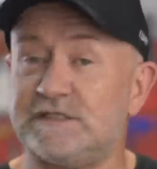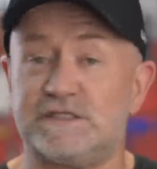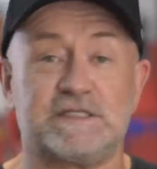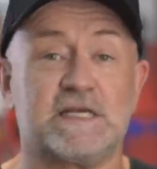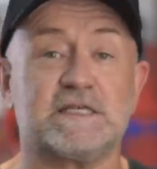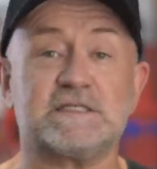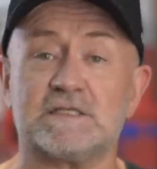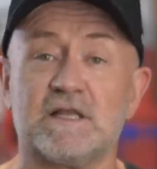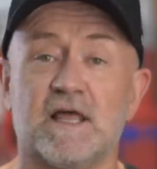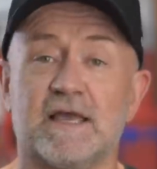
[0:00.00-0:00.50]
It's
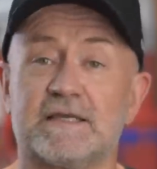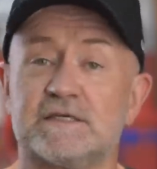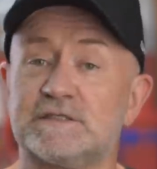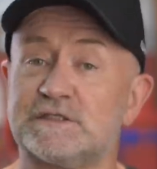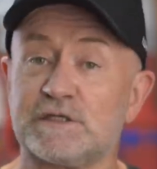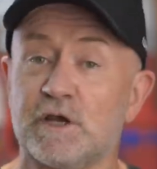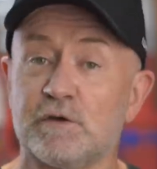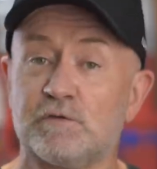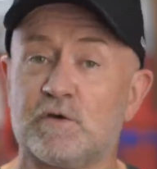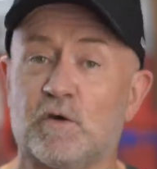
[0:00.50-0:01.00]
just like a
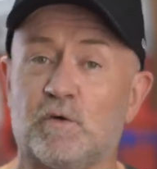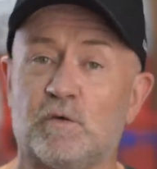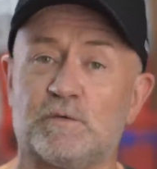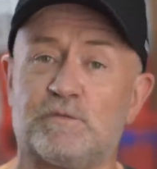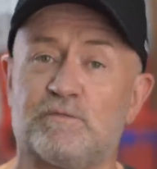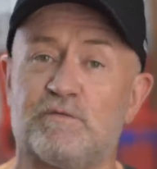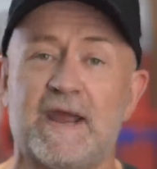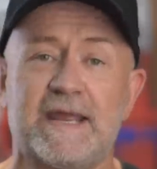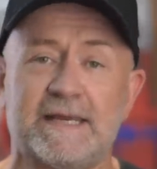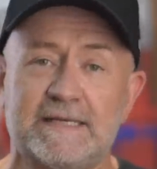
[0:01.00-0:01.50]

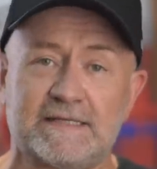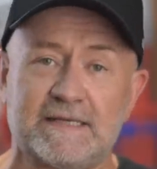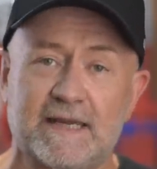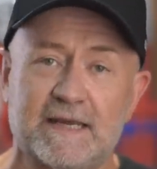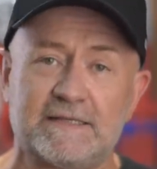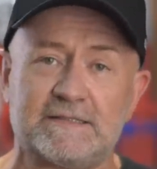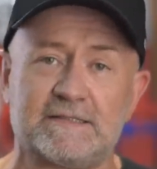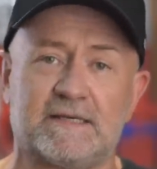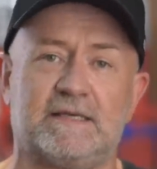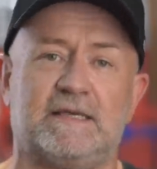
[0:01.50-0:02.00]
so-called
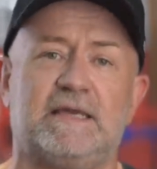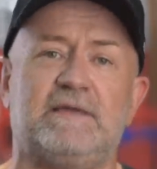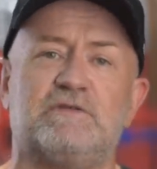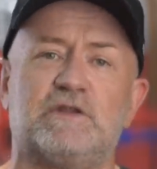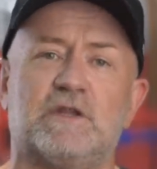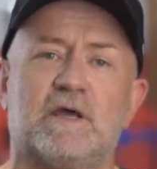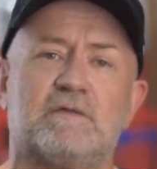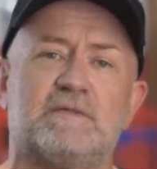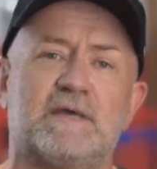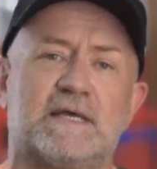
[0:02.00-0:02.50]
radiator,
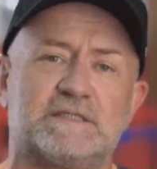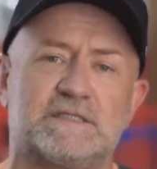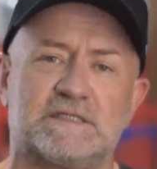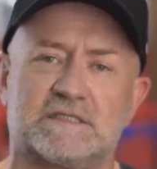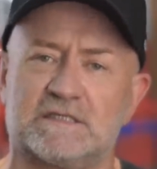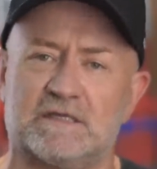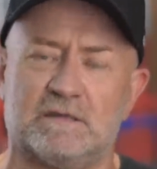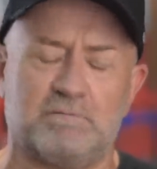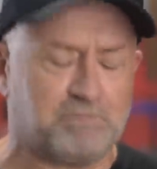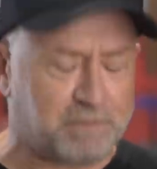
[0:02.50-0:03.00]
even though
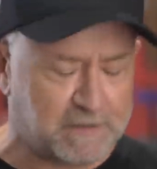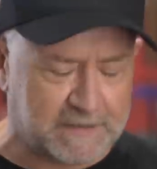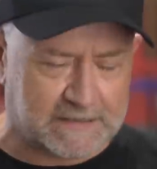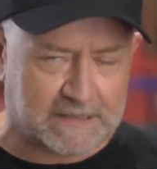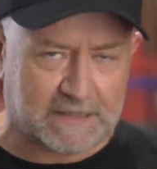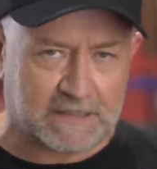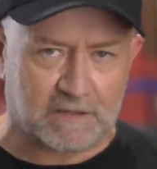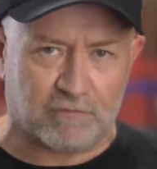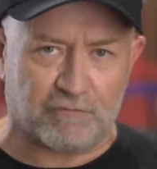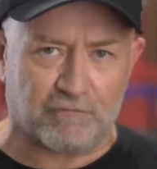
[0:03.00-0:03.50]
that's
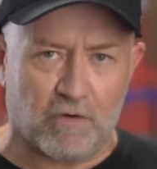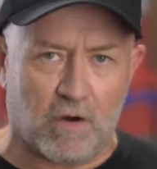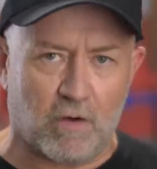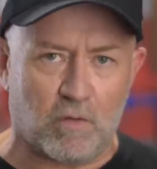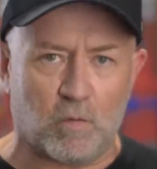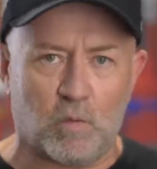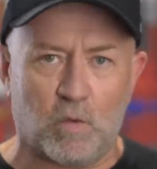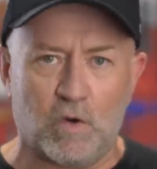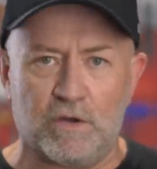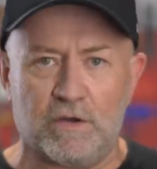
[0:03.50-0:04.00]
completely the
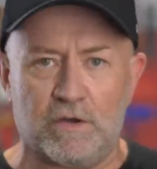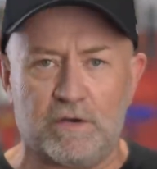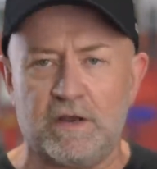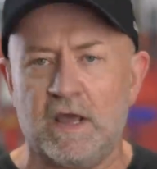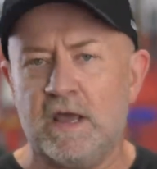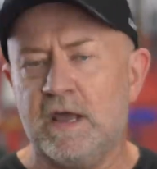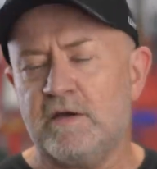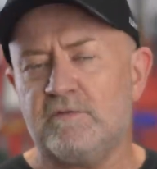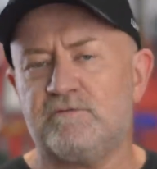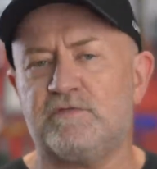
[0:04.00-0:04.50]
wrong word
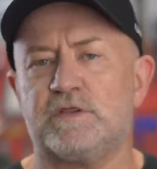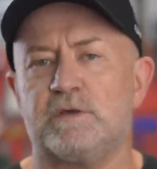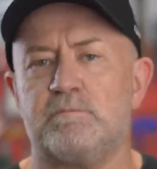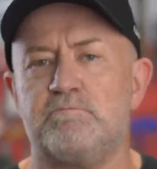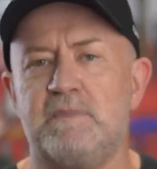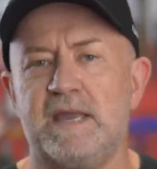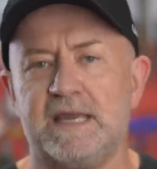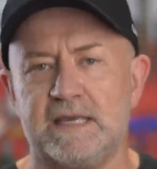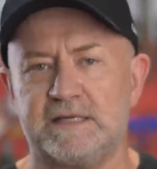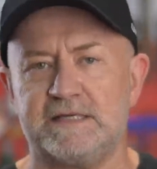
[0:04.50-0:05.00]
for the
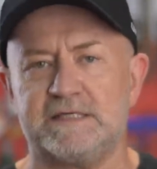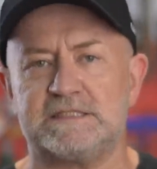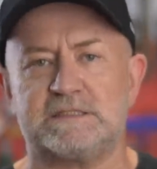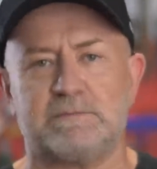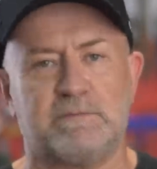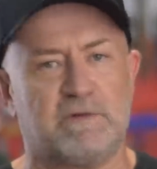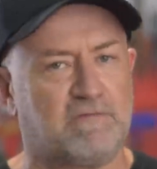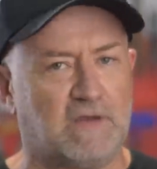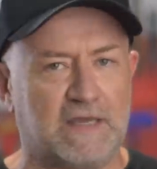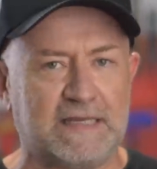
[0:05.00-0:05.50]

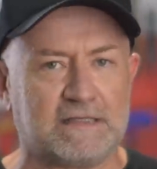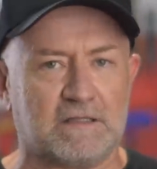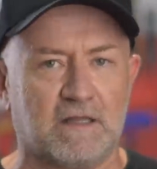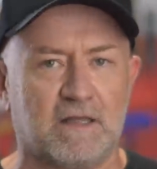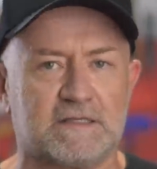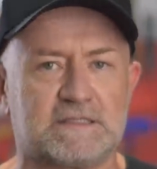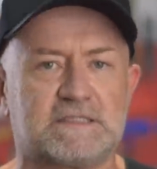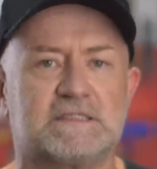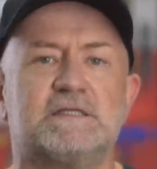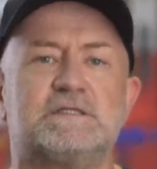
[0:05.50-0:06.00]
mechanism of heat
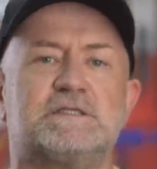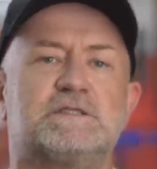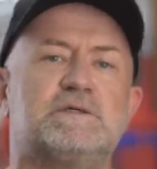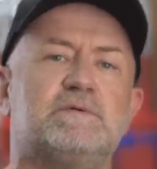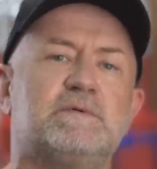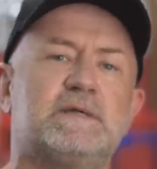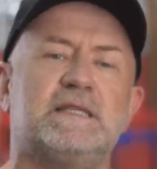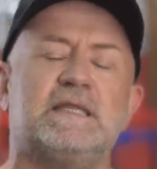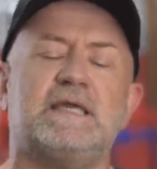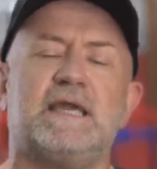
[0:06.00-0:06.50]
loss that's
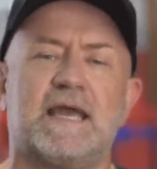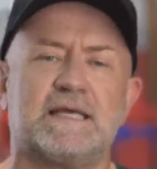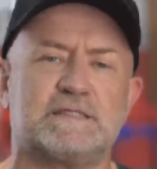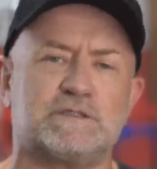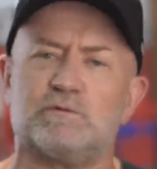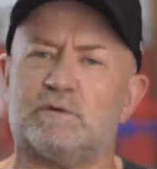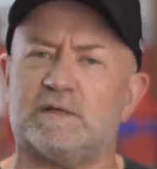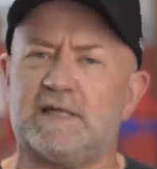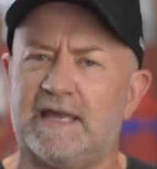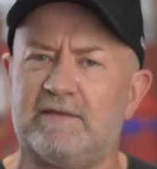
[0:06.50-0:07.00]
doing the
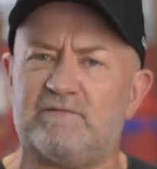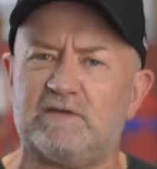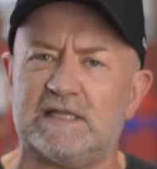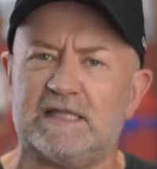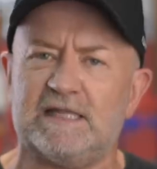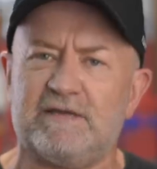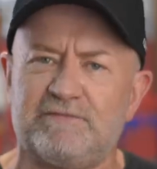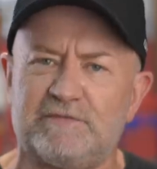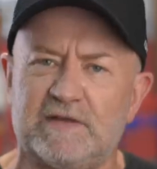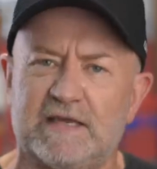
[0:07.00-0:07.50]
actual heavy
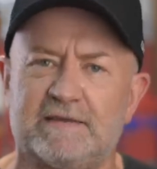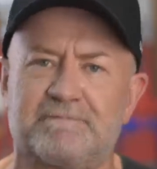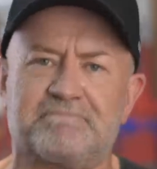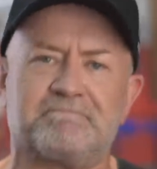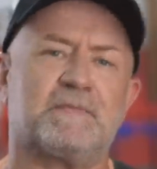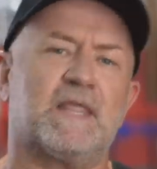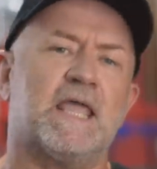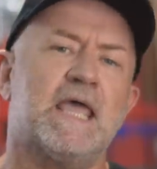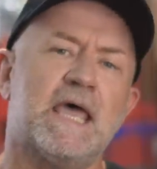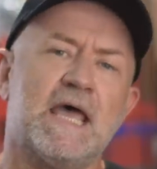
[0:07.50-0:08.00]
lifting.
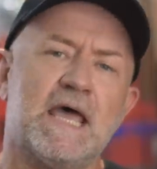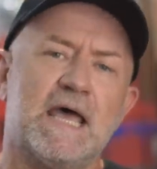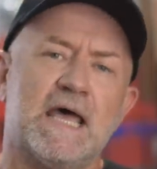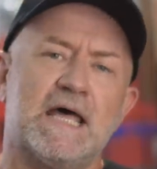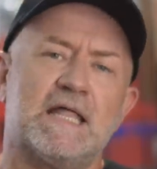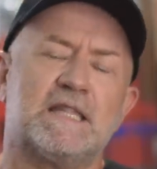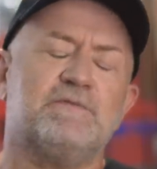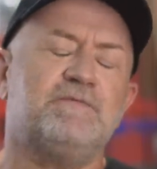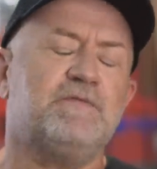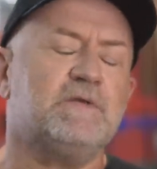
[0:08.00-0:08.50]

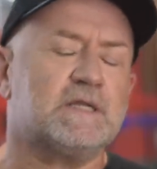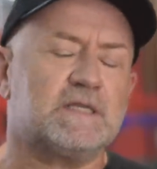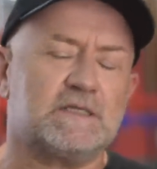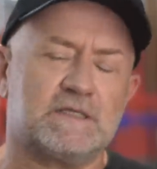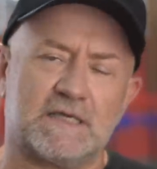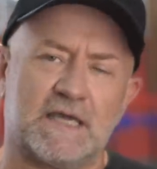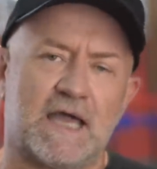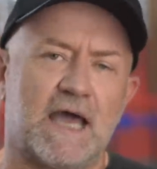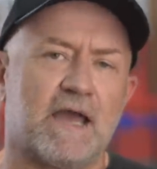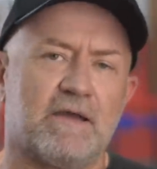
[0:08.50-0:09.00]
The
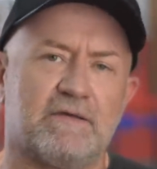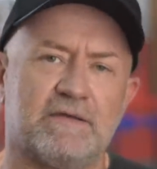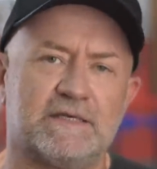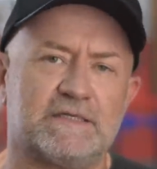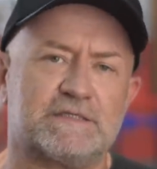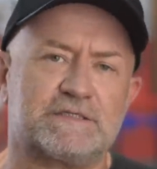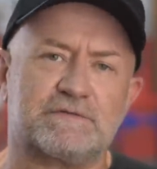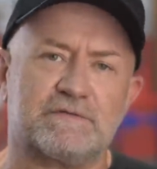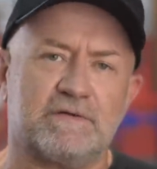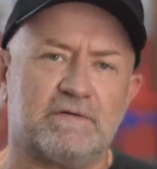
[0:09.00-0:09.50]
friggin' car
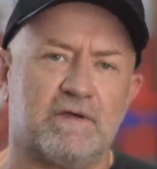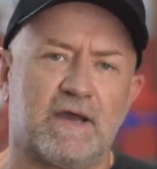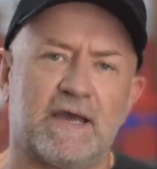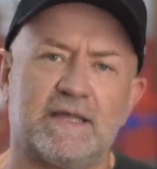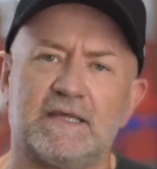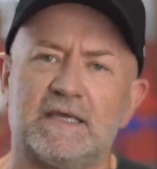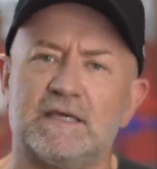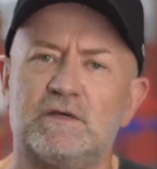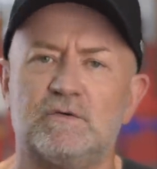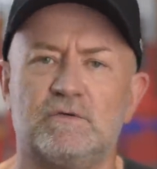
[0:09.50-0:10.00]
industry,
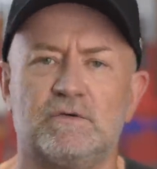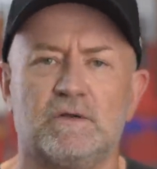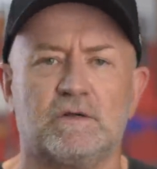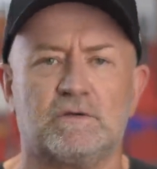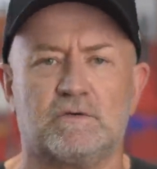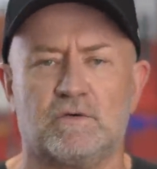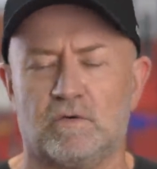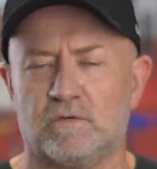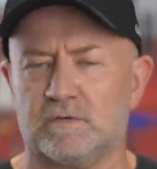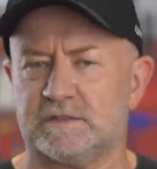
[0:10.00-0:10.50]
right? They could
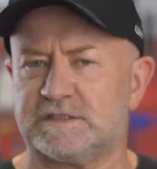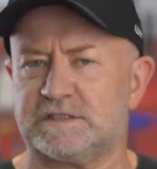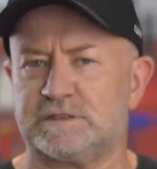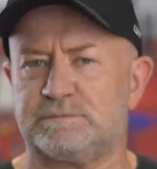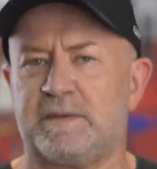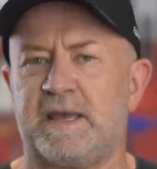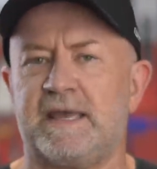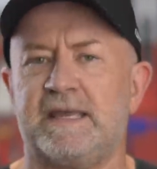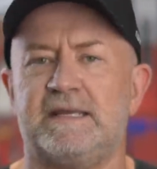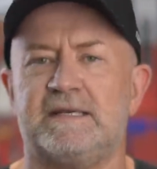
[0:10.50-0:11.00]
not call a
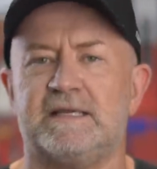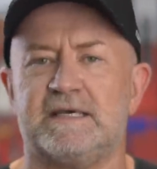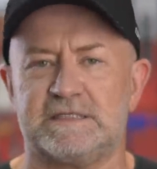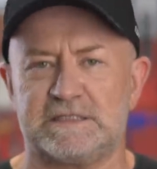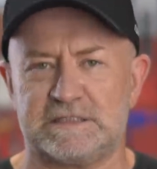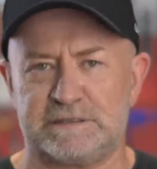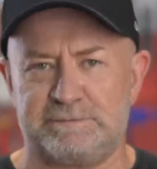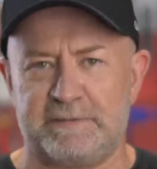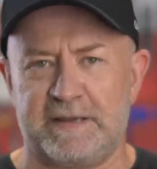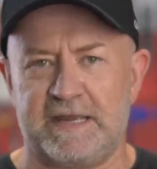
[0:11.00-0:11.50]
spade
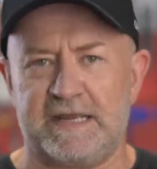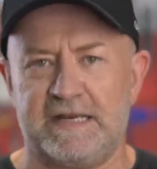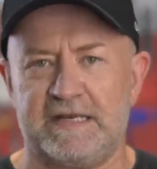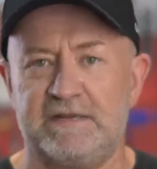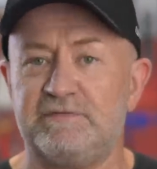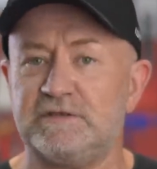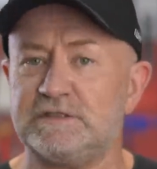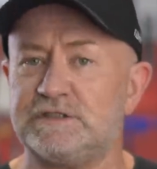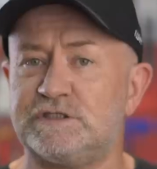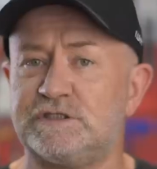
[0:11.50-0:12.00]

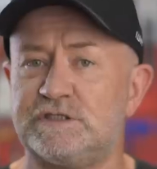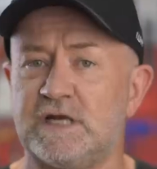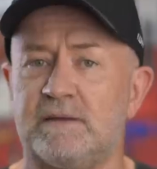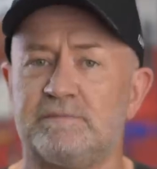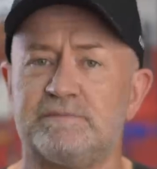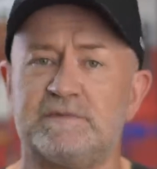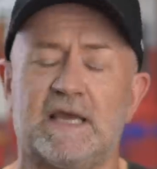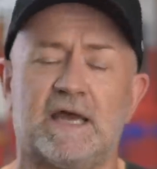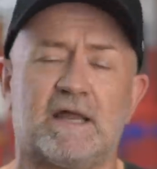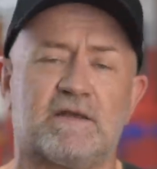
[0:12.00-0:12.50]
if it
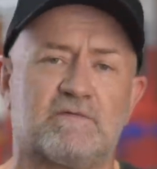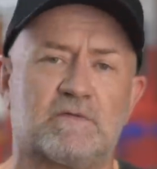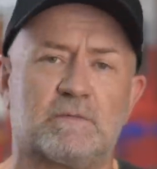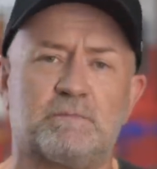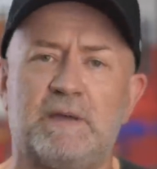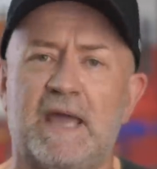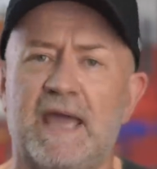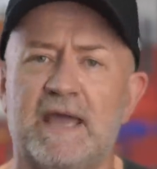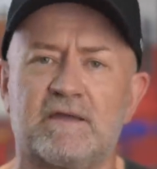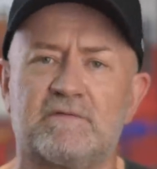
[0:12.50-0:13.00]
jumped out of a
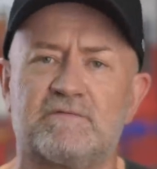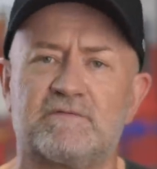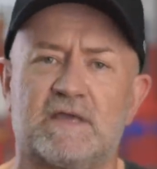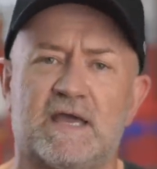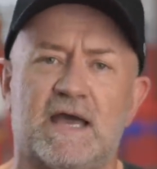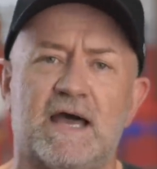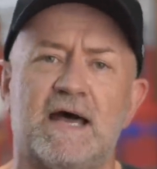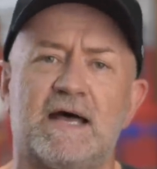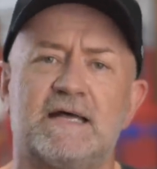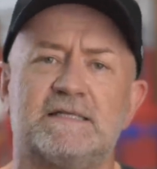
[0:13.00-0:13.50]
pack of
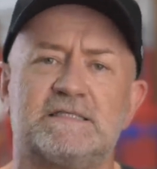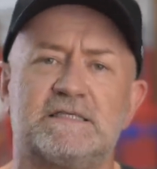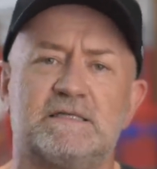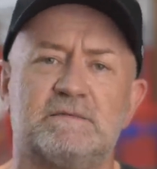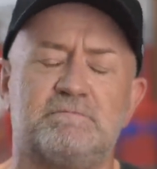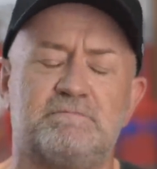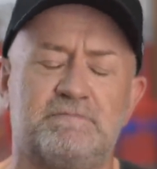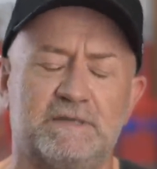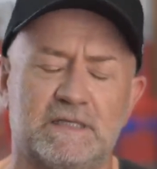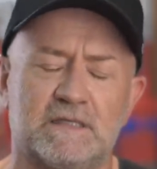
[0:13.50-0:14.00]
cards
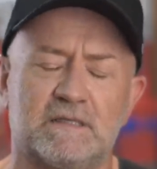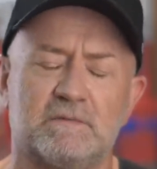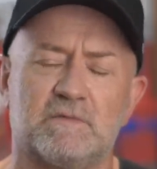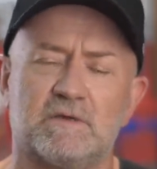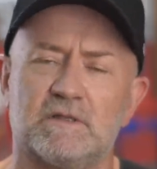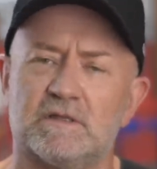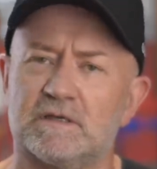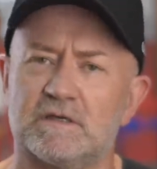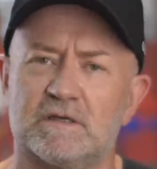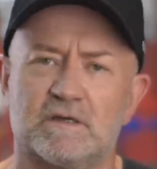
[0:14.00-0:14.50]
and bit them
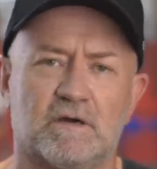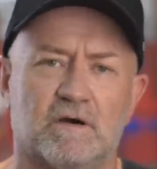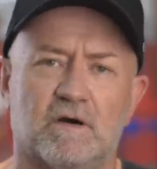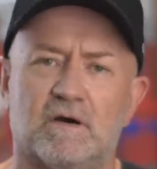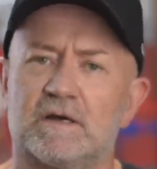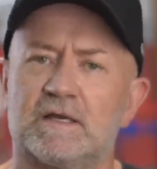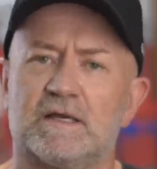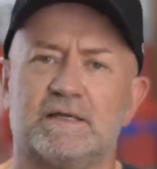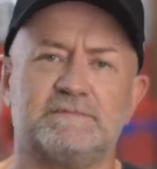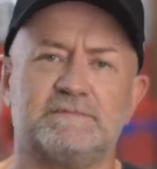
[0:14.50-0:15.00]
on the cock.